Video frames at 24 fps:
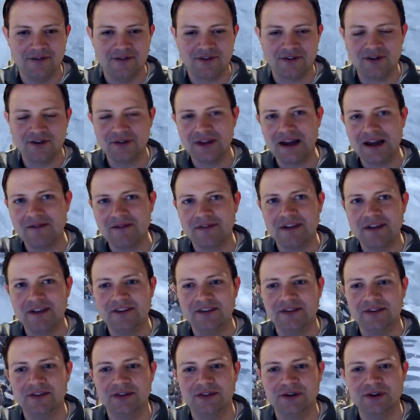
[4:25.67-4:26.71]
certainly have
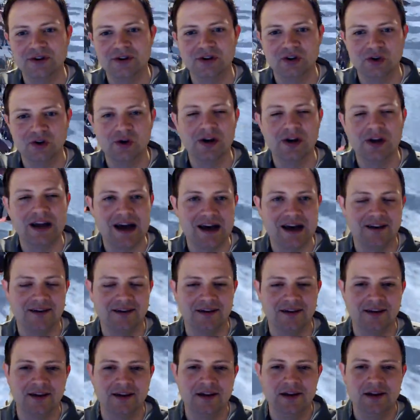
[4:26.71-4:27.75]
things that they're good
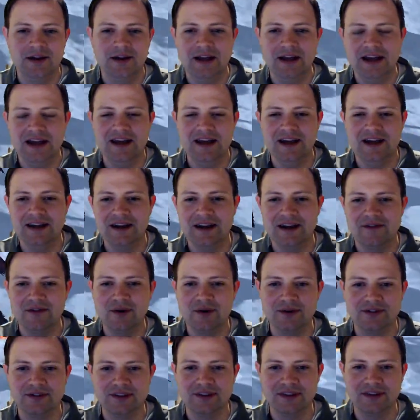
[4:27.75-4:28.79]
at, and I've
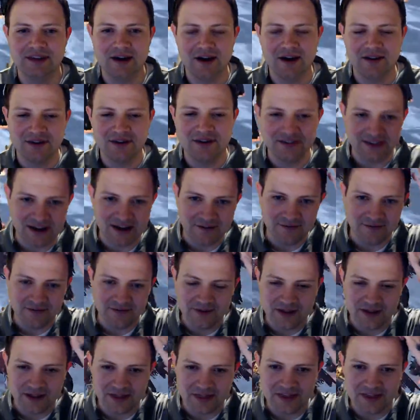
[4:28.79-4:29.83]
noticed that the others
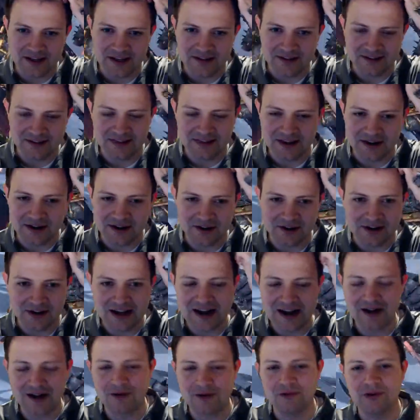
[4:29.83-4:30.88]
have things that they're good
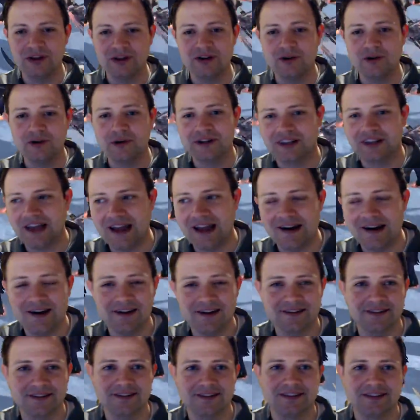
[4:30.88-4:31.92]
at. I don't really know what
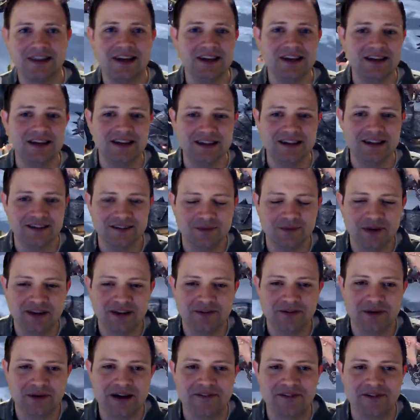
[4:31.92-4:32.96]
Chaos's thing is
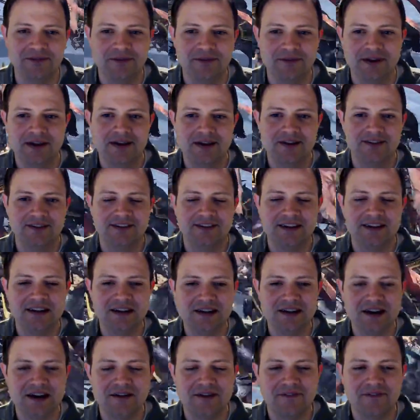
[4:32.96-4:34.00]
because we haven't seen
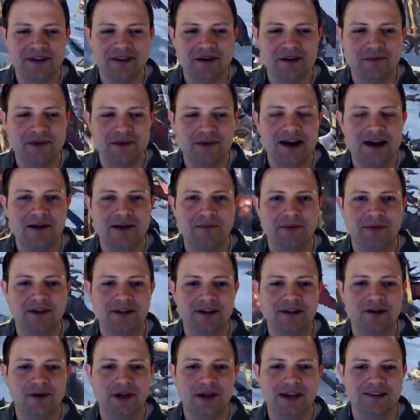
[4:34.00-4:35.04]
enough of them yet, but
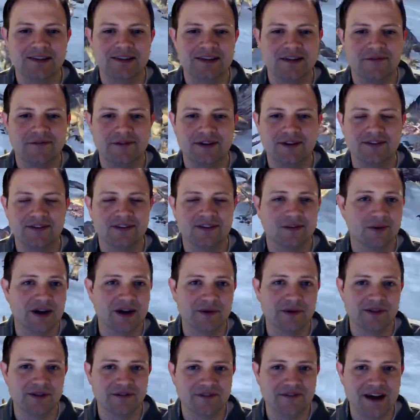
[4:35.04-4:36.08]
like, say for instance,
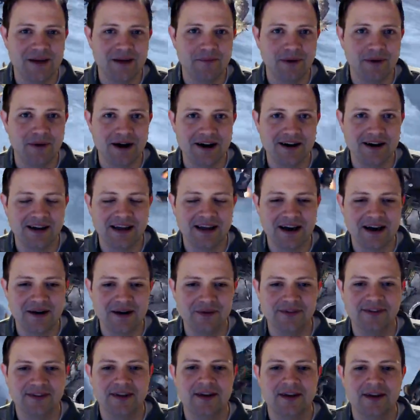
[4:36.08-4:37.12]
playing with the vampire
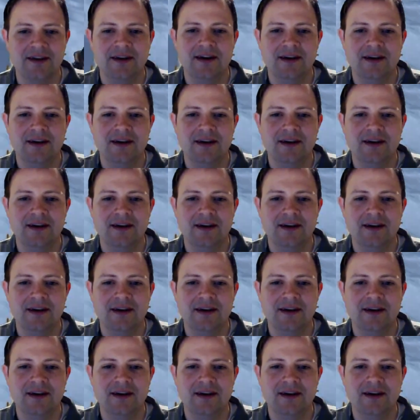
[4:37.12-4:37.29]
counts,